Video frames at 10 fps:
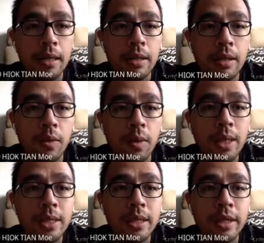What
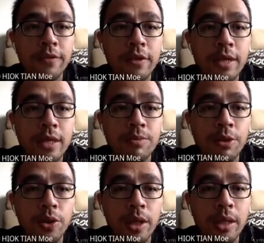is the difference
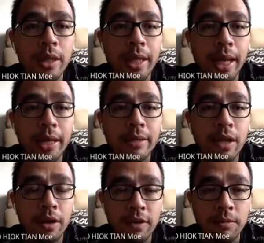between the lengths
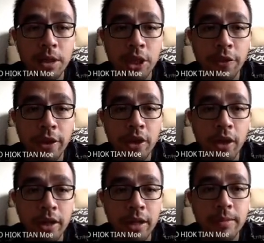of the mercury
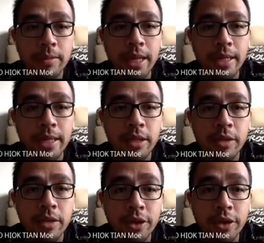columns at
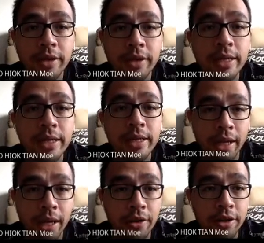0 degrees
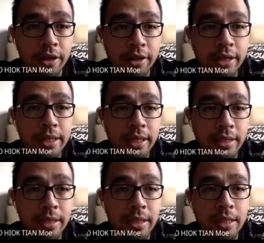and 100 degrees
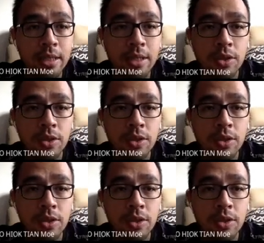Celsius?